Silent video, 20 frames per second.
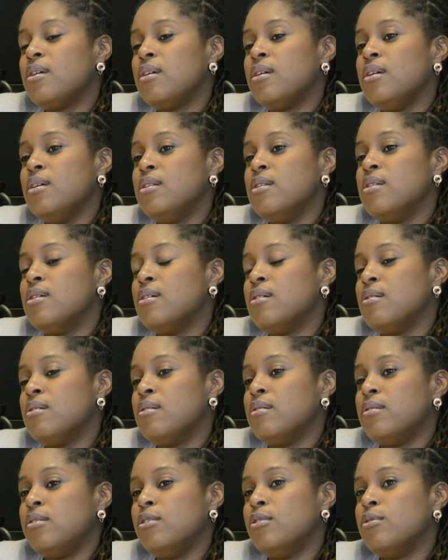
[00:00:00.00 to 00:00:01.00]
in
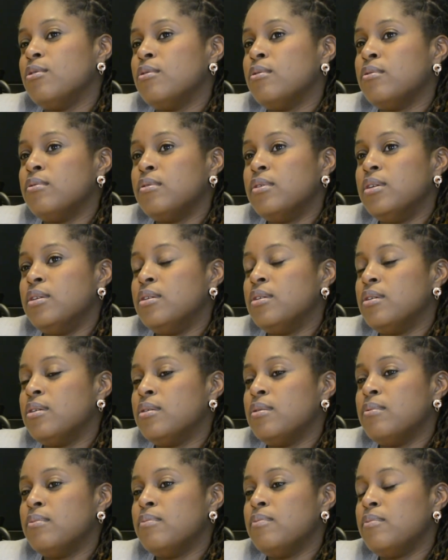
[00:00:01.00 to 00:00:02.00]
the, you know, in the,